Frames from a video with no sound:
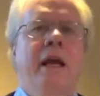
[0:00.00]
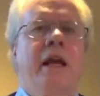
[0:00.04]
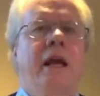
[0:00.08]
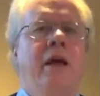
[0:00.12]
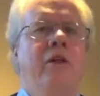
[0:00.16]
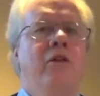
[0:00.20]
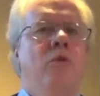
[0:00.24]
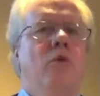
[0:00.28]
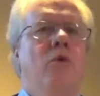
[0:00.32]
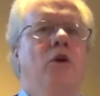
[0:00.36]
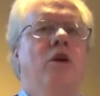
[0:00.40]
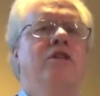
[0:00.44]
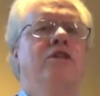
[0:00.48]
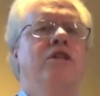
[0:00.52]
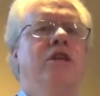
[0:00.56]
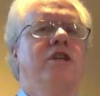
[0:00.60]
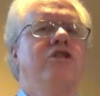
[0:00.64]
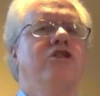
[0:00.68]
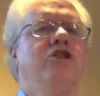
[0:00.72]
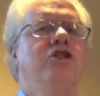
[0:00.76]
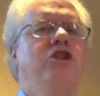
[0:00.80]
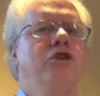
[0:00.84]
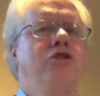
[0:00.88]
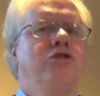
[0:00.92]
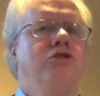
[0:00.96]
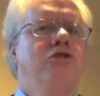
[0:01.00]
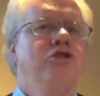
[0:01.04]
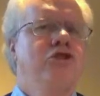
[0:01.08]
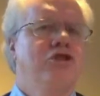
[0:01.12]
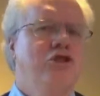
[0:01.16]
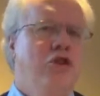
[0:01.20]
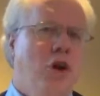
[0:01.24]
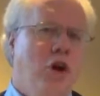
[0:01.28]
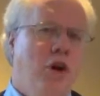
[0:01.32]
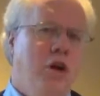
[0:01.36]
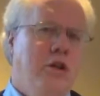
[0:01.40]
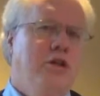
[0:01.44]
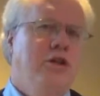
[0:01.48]
In other words, as you
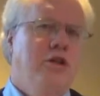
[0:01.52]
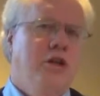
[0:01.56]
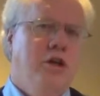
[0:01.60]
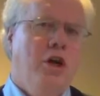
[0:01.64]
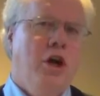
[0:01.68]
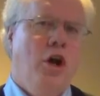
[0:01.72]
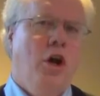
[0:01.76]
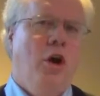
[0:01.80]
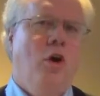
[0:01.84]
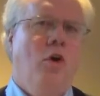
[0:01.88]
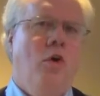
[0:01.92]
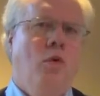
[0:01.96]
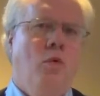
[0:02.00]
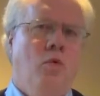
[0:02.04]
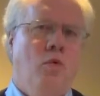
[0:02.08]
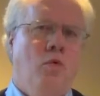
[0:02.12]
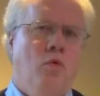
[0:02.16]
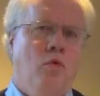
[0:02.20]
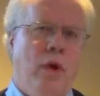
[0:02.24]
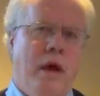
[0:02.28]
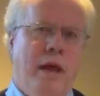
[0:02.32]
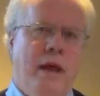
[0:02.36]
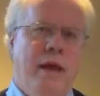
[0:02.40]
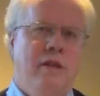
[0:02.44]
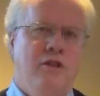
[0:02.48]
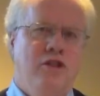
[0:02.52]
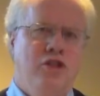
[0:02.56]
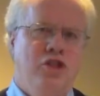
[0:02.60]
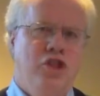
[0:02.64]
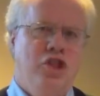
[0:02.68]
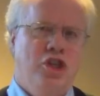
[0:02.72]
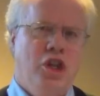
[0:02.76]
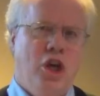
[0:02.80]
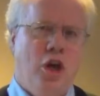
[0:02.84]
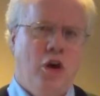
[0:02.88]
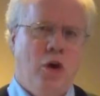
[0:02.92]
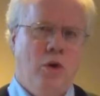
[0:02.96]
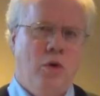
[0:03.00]
start to go red
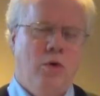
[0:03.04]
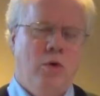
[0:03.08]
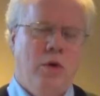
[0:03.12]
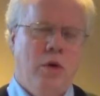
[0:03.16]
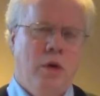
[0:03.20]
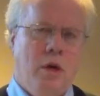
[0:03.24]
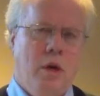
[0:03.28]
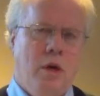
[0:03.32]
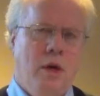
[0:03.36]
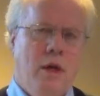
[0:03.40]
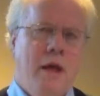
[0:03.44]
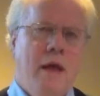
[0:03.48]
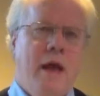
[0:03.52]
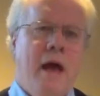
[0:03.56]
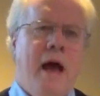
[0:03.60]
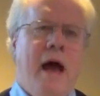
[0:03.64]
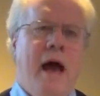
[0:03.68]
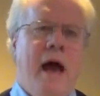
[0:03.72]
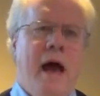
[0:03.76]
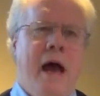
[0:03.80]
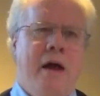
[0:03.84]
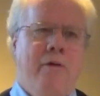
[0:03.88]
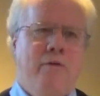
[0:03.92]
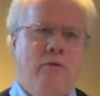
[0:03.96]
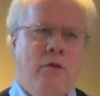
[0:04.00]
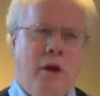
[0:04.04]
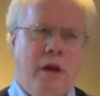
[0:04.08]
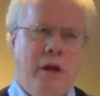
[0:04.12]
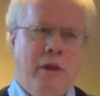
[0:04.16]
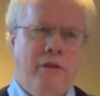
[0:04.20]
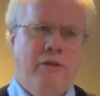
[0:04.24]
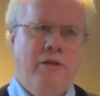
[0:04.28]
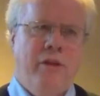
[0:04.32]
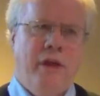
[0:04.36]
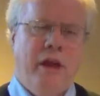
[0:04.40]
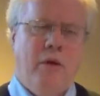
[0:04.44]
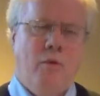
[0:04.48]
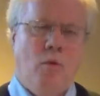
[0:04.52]
zone, I really
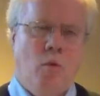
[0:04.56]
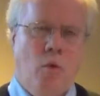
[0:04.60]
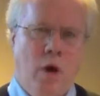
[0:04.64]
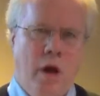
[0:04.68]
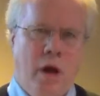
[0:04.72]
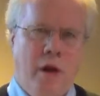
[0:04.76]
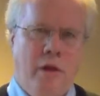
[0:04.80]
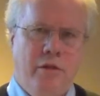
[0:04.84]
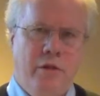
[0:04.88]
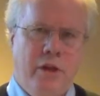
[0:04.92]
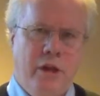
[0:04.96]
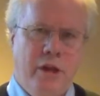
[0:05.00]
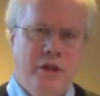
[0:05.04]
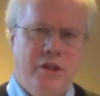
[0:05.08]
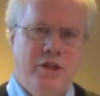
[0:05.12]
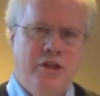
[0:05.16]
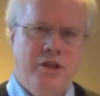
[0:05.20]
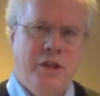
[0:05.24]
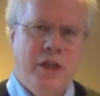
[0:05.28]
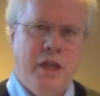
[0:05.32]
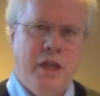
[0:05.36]
think one of these